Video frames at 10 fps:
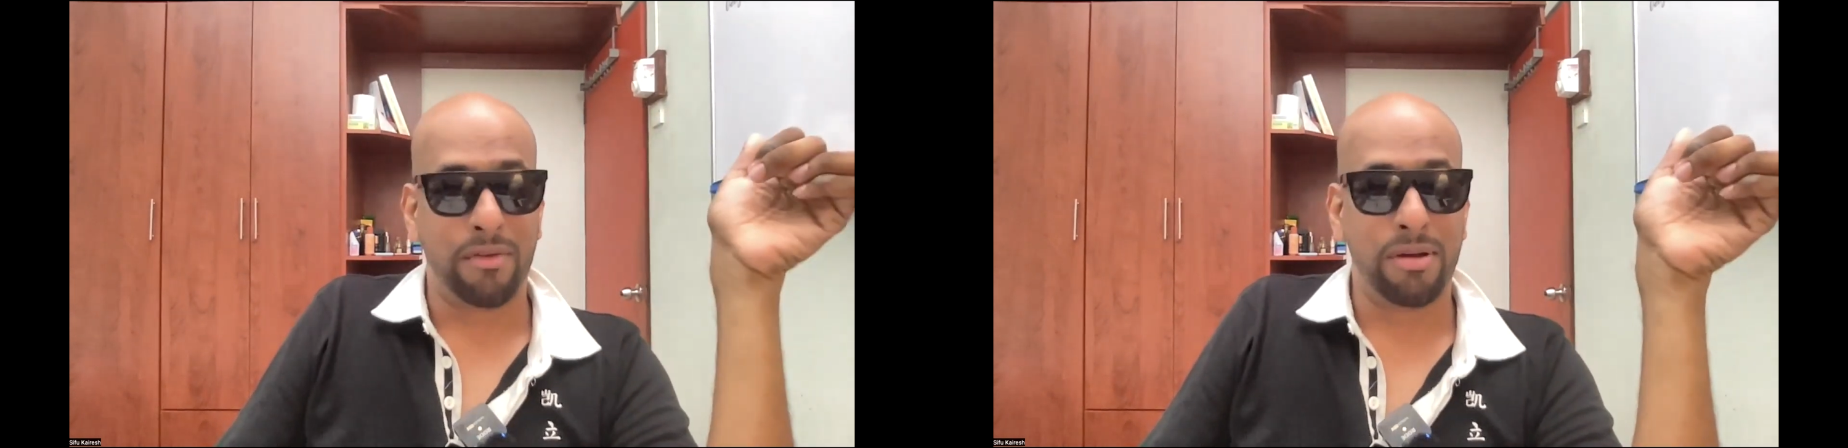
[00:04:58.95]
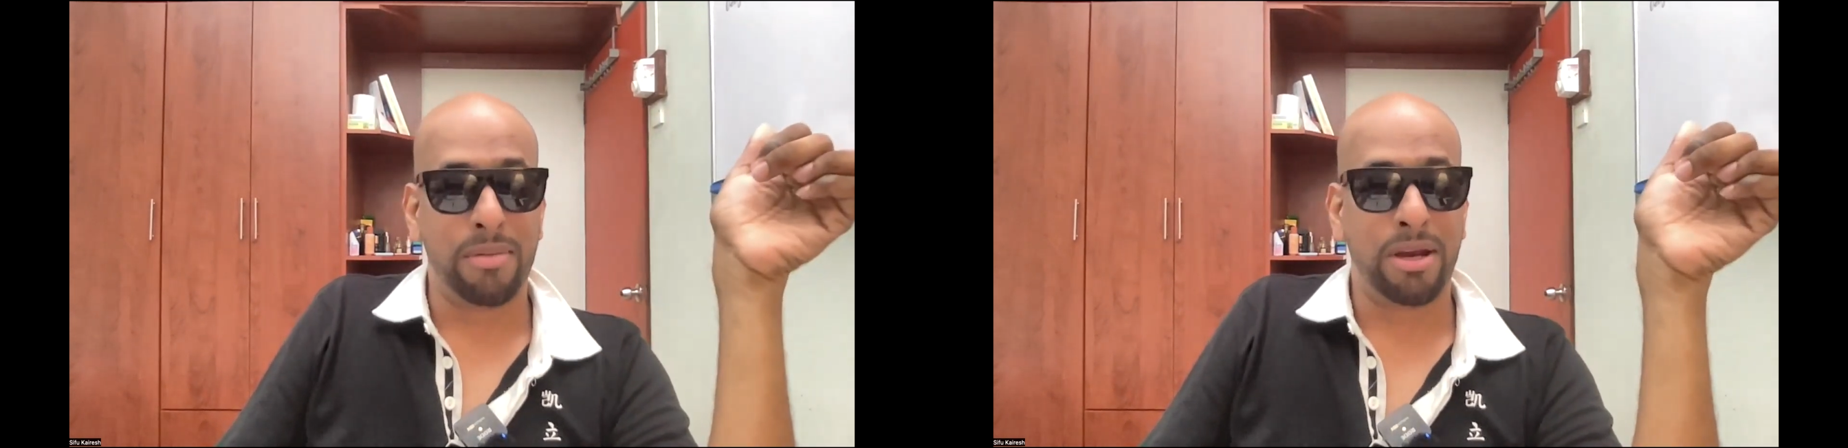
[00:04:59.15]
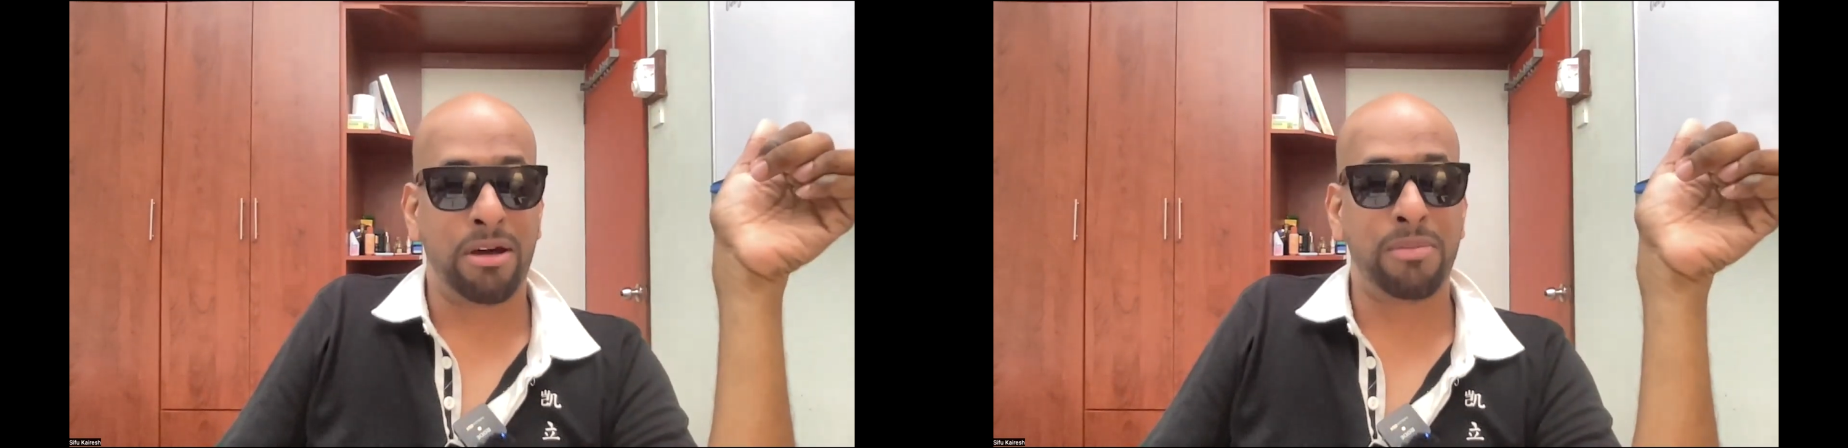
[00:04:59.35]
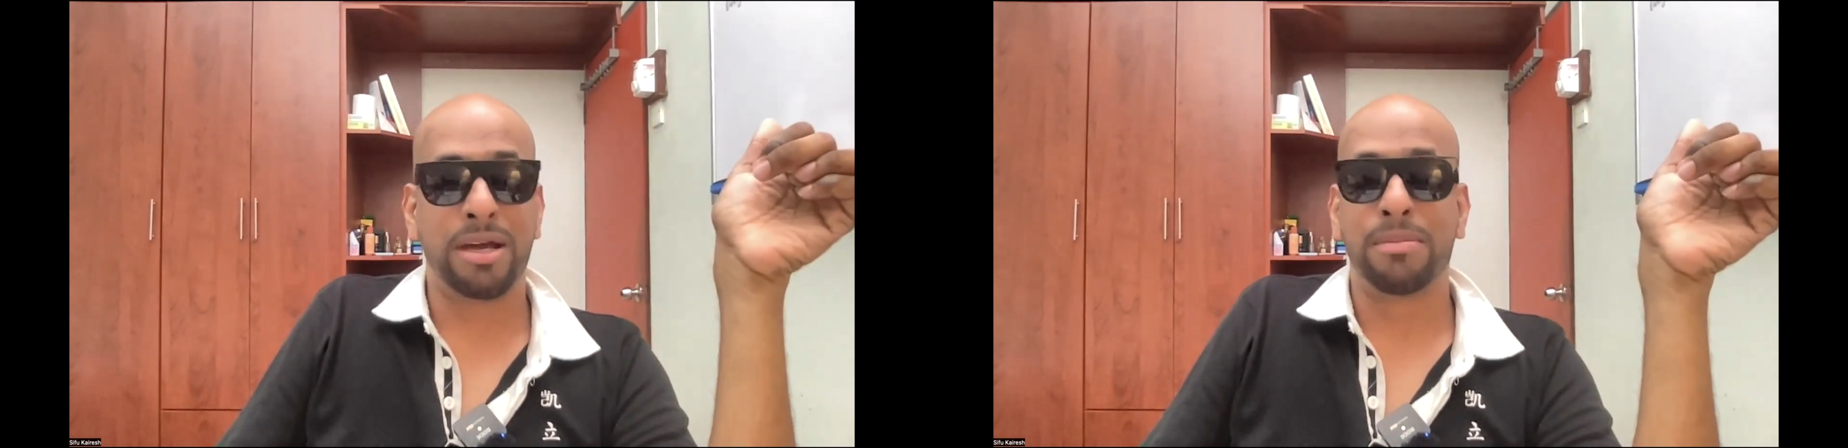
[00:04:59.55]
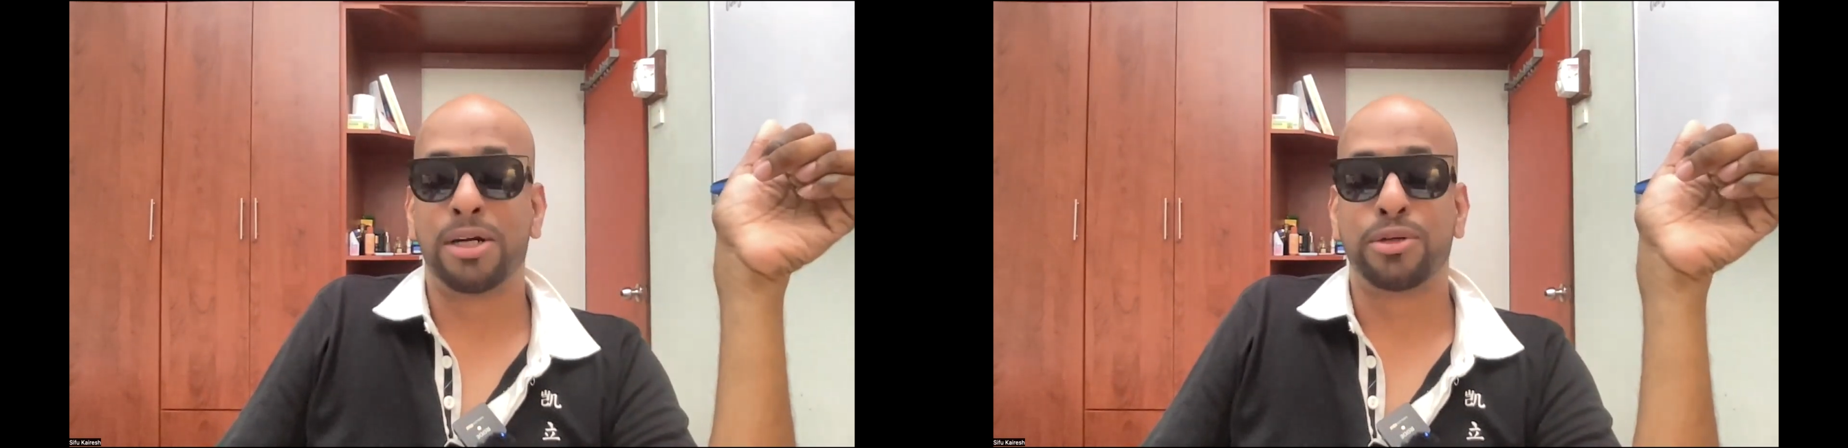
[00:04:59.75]
We may not
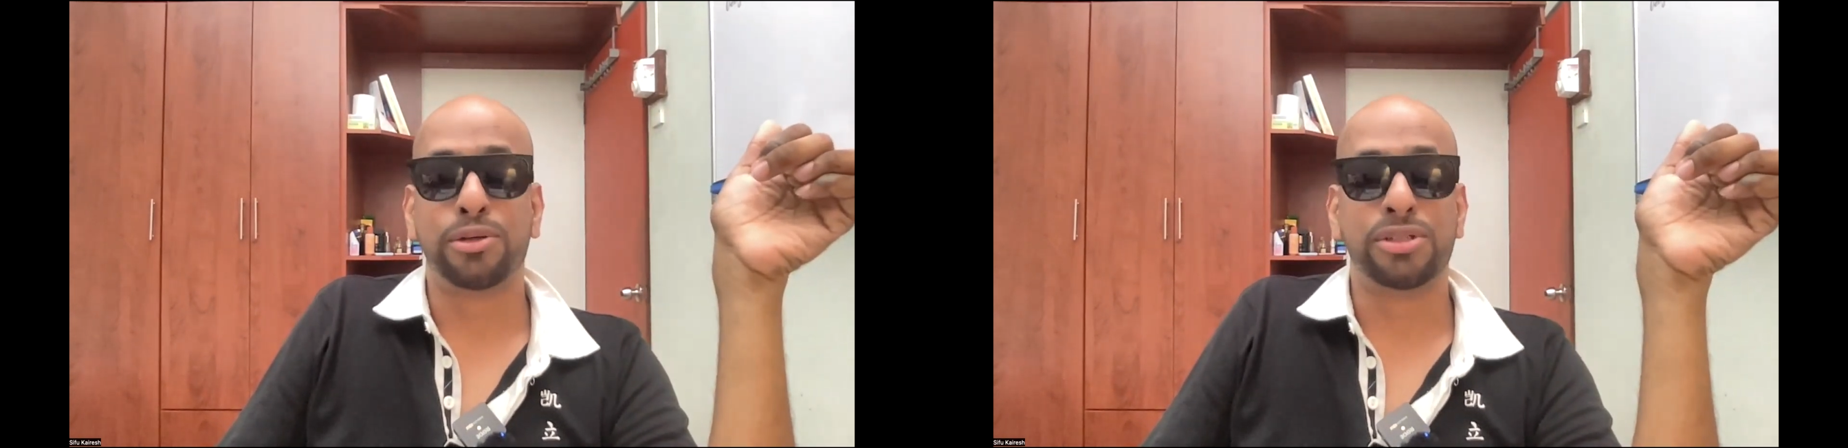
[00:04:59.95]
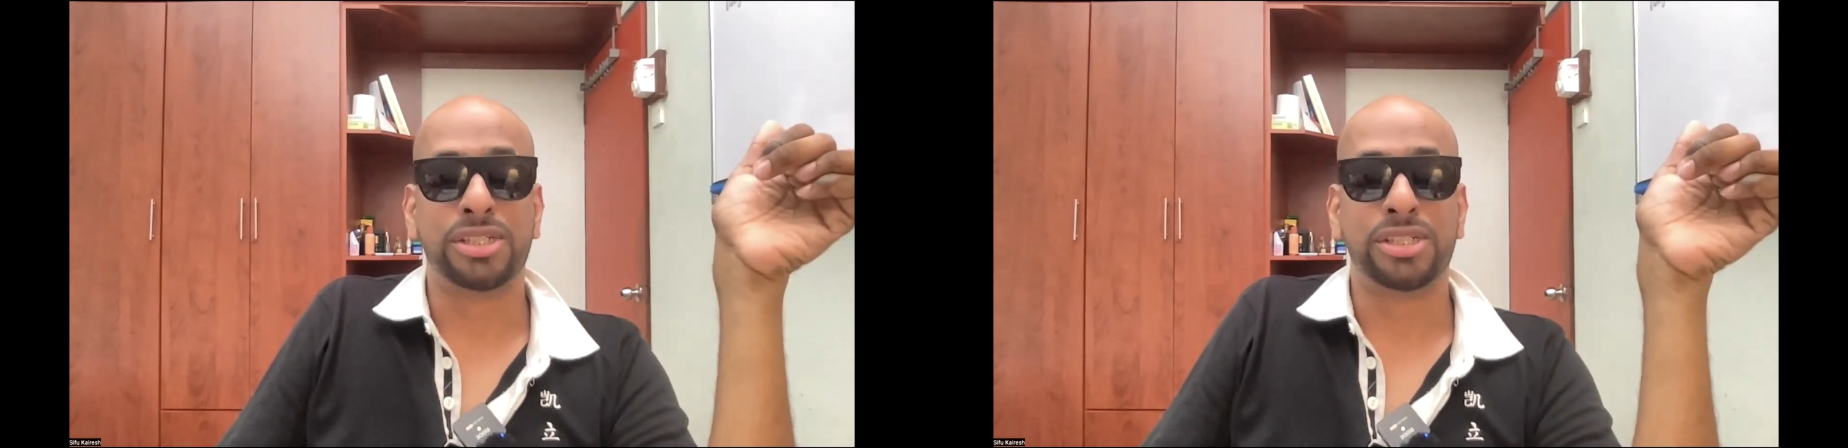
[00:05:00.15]
be able to